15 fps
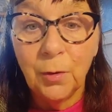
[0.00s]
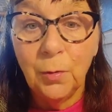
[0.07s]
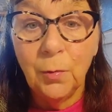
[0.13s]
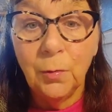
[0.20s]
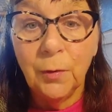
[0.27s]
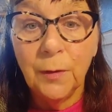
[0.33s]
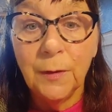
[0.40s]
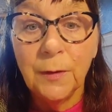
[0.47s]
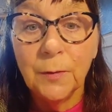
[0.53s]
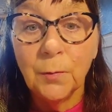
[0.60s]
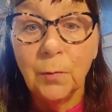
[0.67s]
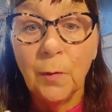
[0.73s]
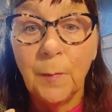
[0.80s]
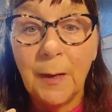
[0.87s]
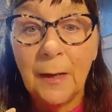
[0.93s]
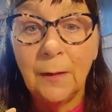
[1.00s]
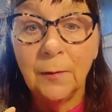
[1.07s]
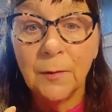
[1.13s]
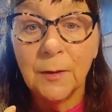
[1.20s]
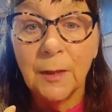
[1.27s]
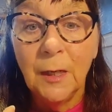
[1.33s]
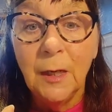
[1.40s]
call that is all
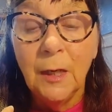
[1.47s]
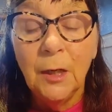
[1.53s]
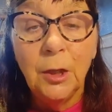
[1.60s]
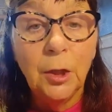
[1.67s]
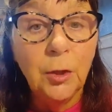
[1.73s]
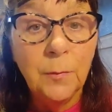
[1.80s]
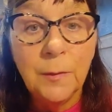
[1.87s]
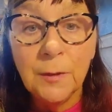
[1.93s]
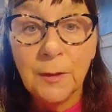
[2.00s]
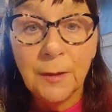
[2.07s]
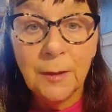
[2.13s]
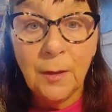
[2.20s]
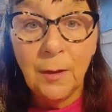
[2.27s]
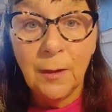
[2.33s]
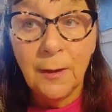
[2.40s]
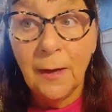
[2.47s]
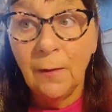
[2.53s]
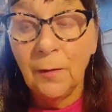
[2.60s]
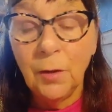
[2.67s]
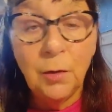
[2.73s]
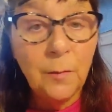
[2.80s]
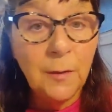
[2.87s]
about human design.
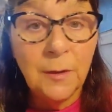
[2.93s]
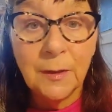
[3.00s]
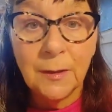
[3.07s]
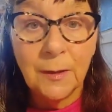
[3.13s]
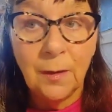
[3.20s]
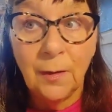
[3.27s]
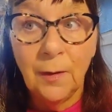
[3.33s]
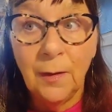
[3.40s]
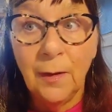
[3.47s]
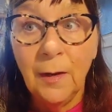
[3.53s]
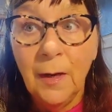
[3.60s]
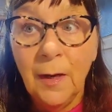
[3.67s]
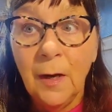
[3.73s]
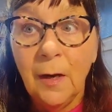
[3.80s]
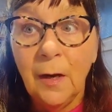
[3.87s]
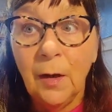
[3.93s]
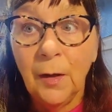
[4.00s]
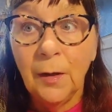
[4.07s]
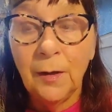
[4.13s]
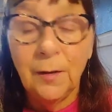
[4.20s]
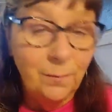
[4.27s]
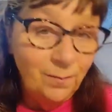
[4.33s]
Now, the human design,
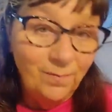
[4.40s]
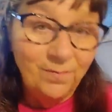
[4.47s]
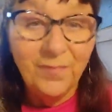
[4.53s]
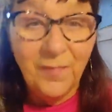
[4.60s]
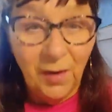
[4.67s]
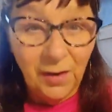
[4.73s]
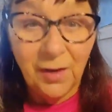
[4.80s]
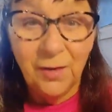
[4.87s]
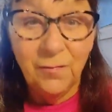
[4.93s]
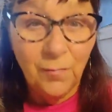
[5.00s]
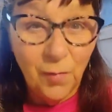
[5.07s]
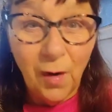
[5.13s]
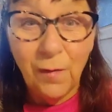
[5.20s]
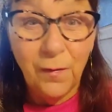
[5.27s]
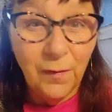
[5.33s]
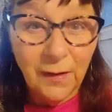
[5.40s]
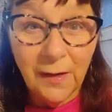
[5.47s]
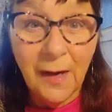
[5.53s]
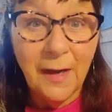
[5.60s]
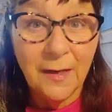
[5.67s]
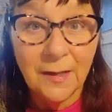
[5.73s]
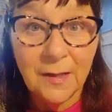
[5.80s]
I can roughly
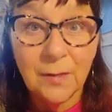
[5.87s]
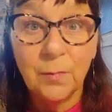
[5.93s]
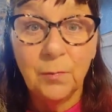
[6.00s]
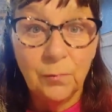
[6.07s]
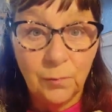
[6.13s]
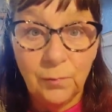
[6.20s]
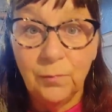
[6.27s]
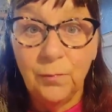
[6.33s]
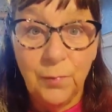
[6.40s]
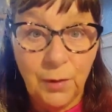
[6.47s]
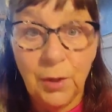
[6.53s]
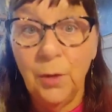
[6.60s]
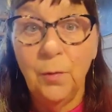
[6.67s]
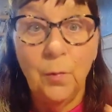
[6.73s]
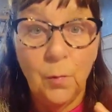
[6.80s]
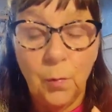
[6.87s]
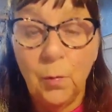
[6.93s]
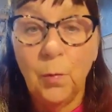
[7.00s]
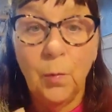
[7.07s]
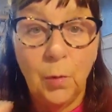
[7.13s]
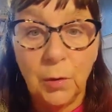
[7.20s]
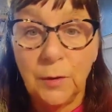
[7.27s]
guess,
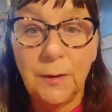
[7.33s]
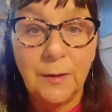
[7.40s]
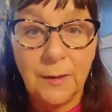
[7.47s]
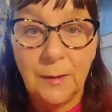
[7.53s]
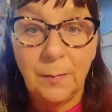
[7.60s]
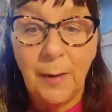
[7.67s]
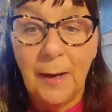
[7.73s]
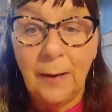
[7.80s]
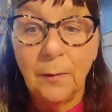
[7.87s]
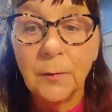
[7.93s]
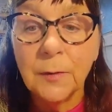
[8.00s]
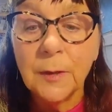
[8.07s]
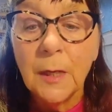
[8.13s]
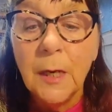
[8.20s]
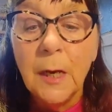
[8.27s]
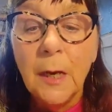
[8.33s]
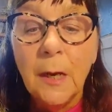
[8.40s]
what it's about,